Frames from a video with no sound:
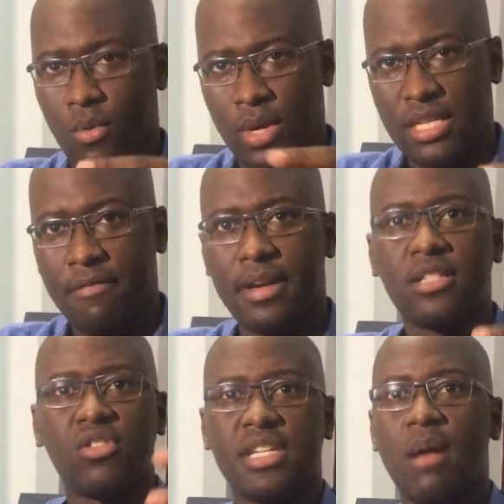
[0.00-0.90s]
West
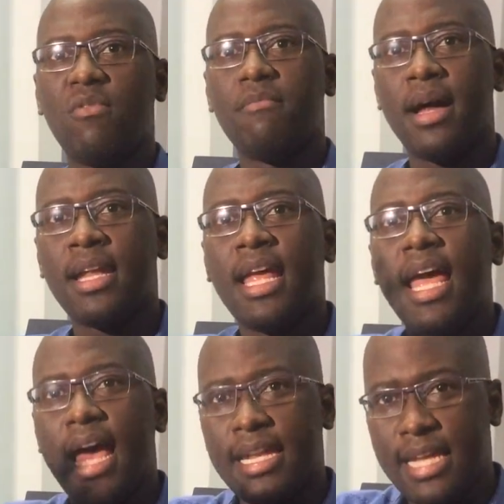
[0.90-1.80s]
African social movement,
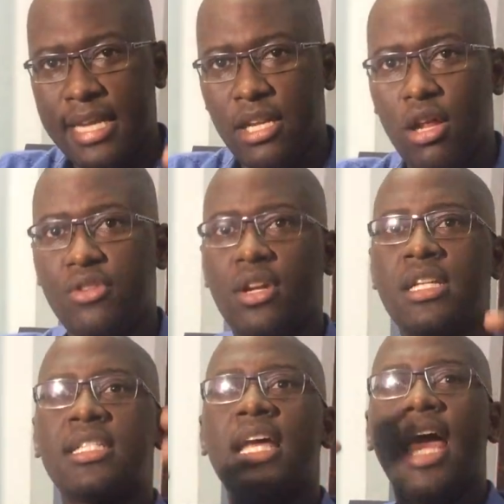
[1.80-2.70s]
and the
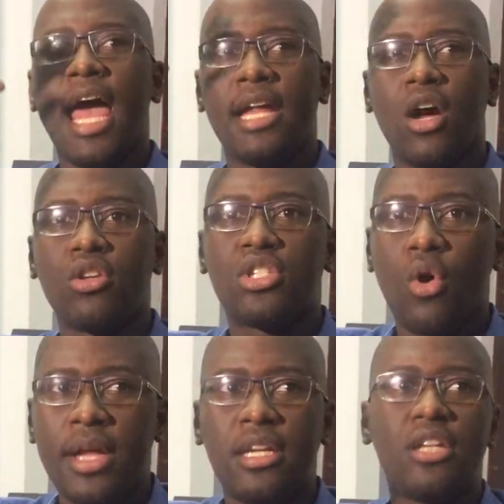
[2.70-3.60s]
intellectuals, and
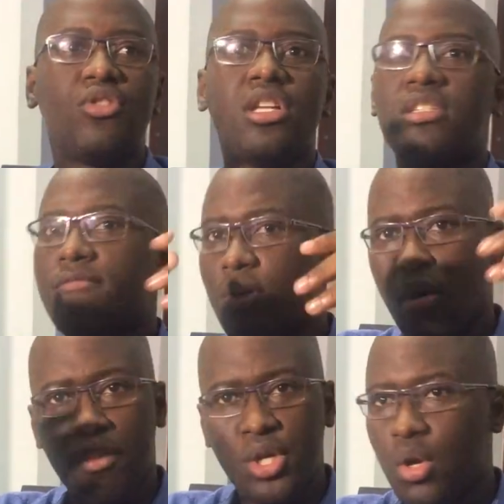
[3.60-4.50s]
also intellectuals
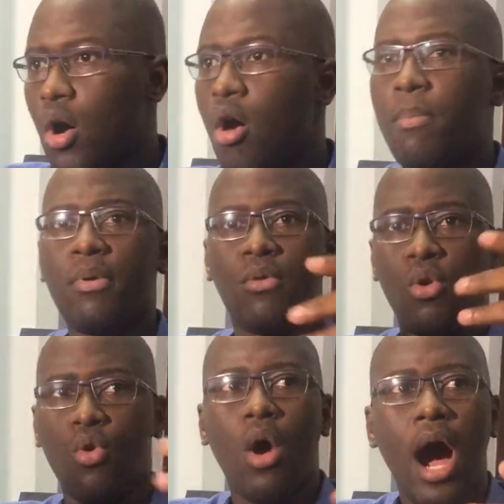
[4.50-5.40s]
from Europe
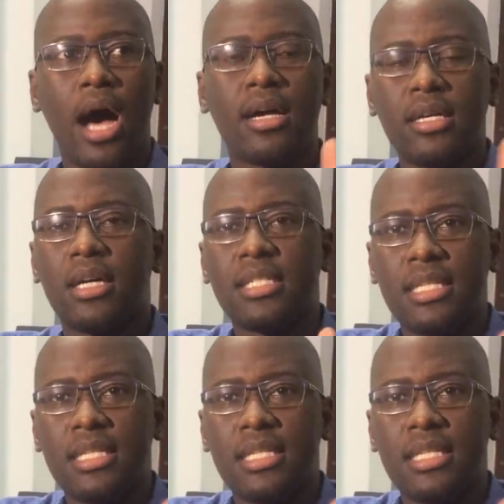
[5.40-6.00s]
who are